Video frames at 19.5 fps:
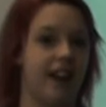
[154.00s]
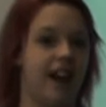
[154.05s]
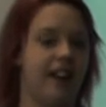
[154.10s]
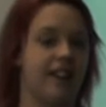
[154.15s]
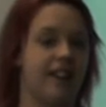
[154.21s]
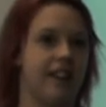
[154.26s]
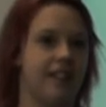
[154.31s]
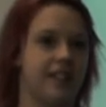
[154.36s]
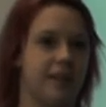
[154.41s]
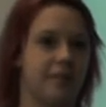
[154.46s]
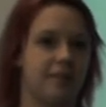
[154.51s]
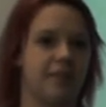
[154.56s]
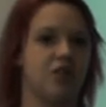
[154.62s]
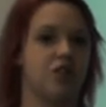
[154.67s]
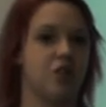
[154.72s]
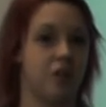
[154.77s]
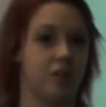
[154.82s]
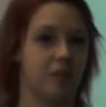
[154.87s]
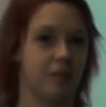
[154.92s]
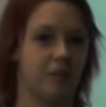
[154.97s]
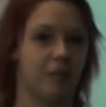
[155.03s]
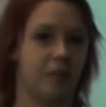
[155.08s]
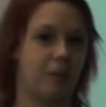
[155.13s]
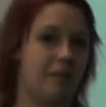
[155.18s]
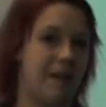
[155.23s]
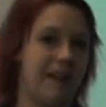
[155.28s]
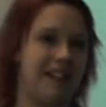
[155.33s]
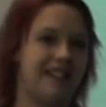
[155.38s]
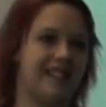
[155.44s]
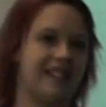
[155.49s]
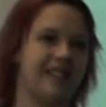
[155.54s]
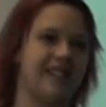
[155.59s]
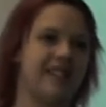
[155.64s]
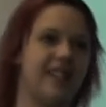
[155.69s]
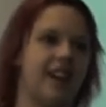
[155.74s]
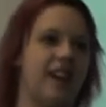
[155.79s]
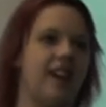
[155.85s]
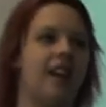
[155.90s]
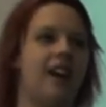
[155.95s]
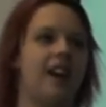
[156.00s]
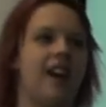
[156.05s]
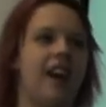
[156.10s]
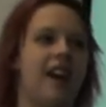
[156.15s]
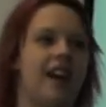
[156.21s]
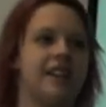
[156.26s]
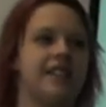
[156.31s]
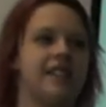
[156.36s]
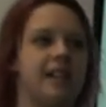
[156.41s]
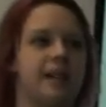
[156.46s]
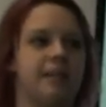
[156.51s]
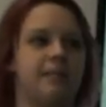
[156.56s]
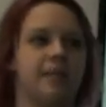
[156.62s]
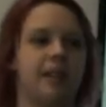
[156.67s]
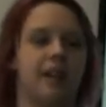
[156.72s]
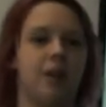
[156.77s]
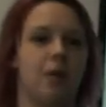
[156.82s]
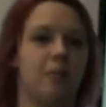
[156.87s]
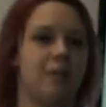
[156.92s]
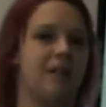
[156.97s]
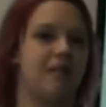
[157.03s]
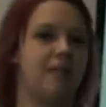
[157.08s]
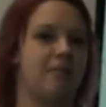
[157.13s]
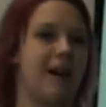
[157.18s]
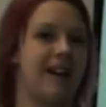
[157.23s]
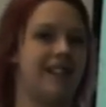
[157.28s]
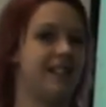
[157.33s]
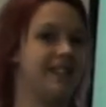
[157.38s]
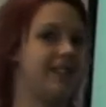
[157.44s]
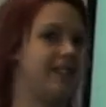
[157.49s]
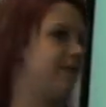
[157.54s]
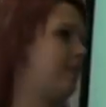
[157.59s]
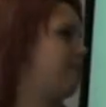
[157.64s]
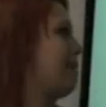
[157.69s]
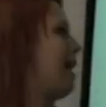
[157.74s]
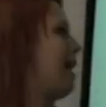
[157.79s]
and that some of the shots were repeated, so it seemed a little bit repetitive in